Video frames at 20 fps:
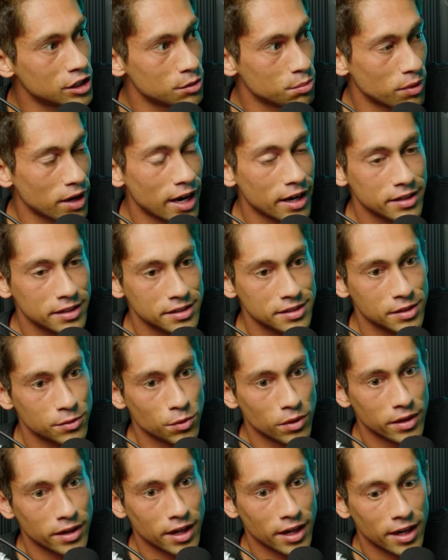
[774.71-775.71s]
practice and
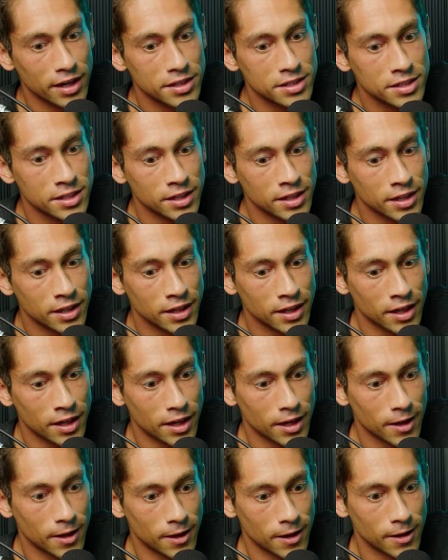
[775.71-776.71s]
whatnot.
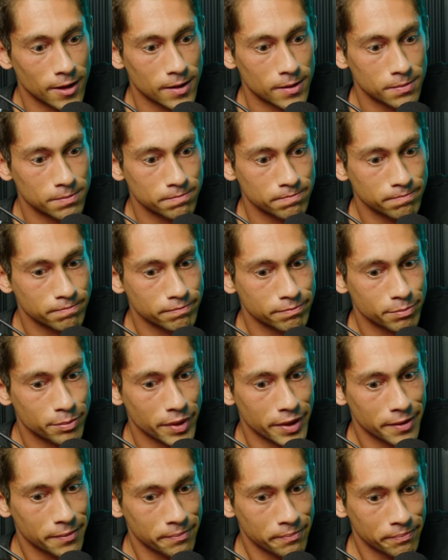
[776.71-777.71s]

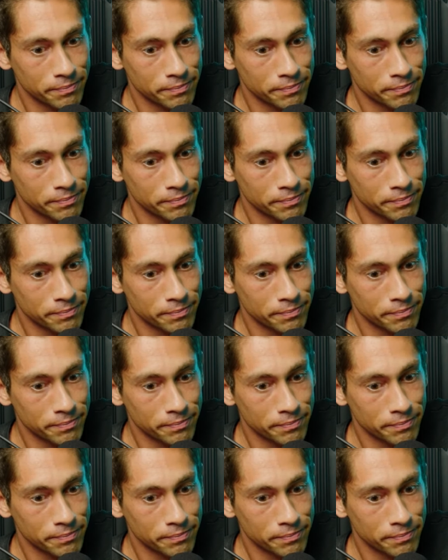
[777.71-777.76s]
But